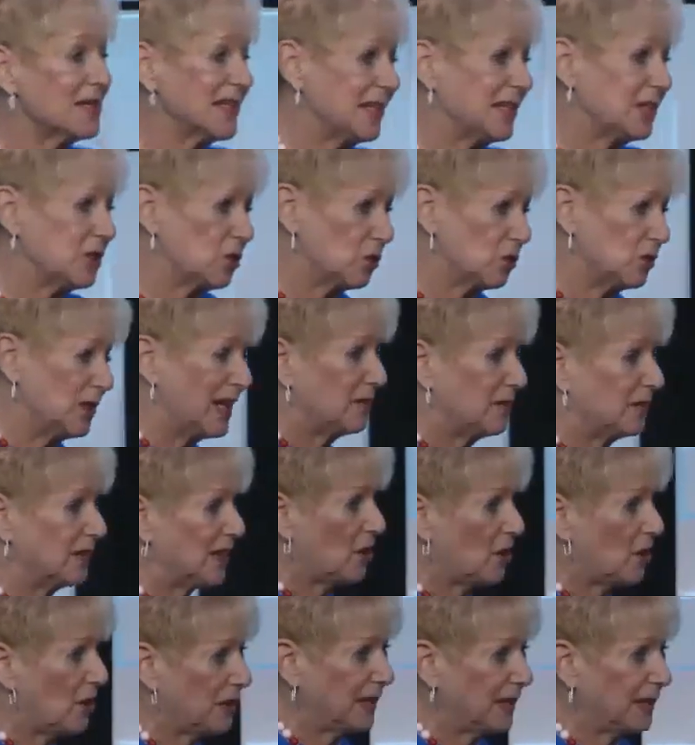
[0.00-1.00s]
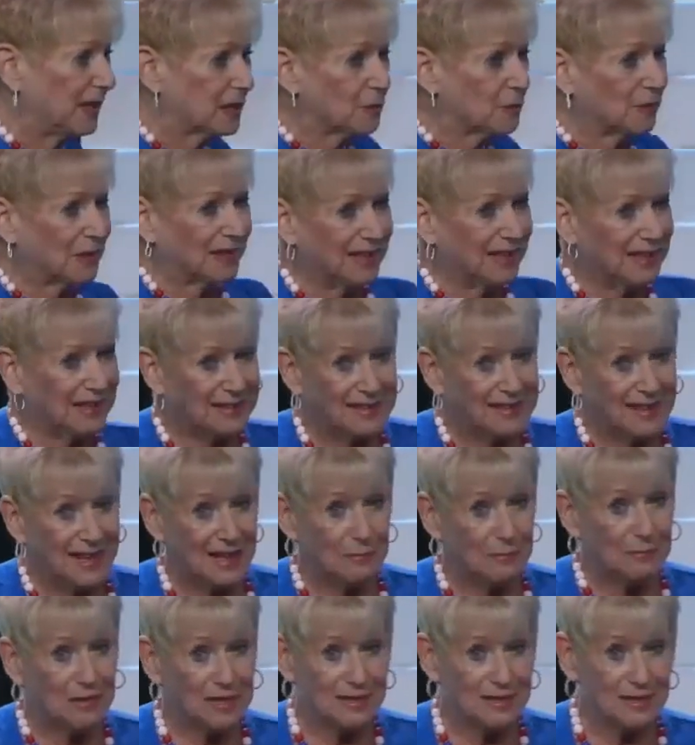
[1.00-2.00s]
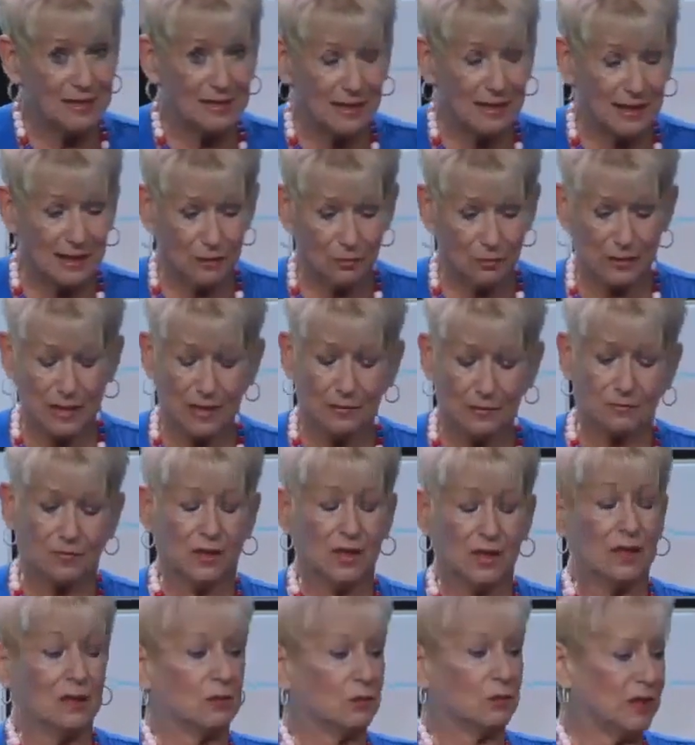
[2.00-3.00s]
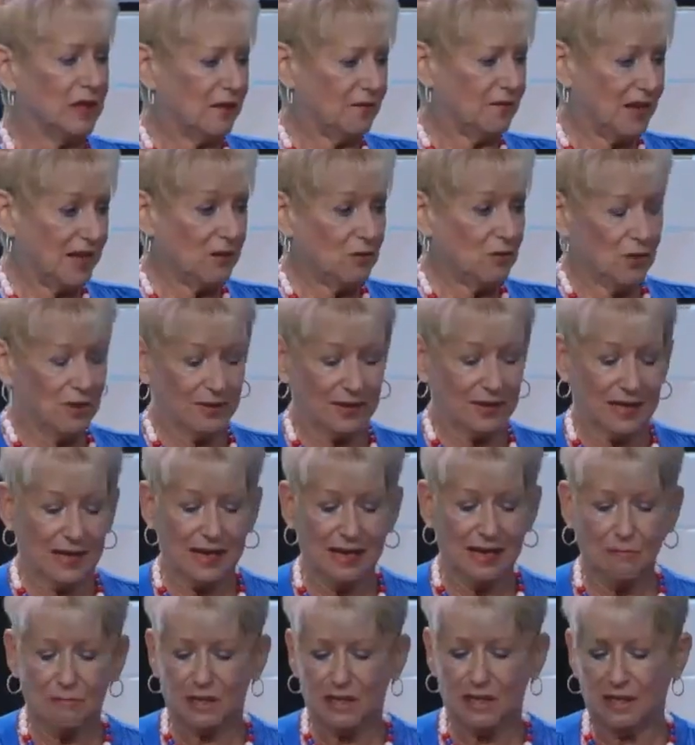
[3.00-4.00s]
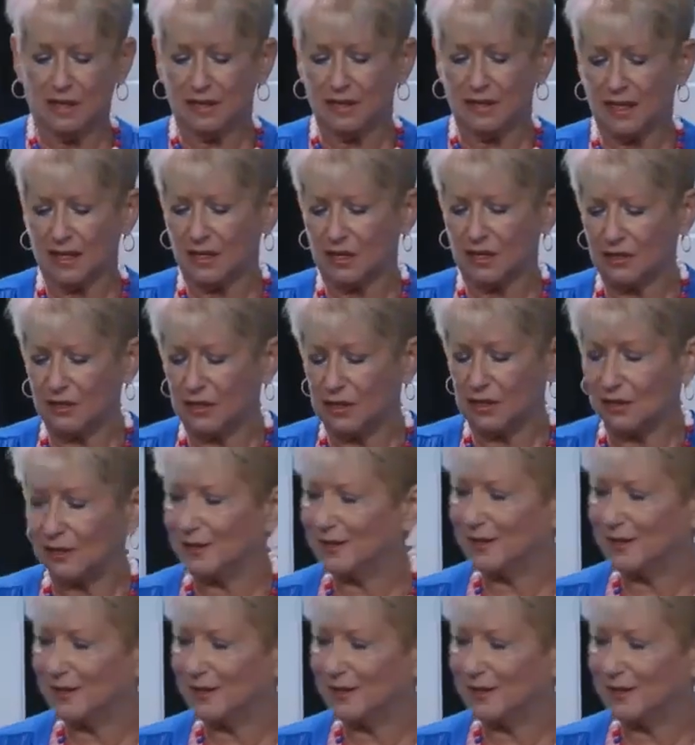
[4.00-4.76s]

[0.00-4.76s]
I go down to the audience, but again, time doesn't allow me. We have I got 8 minutes. That's good.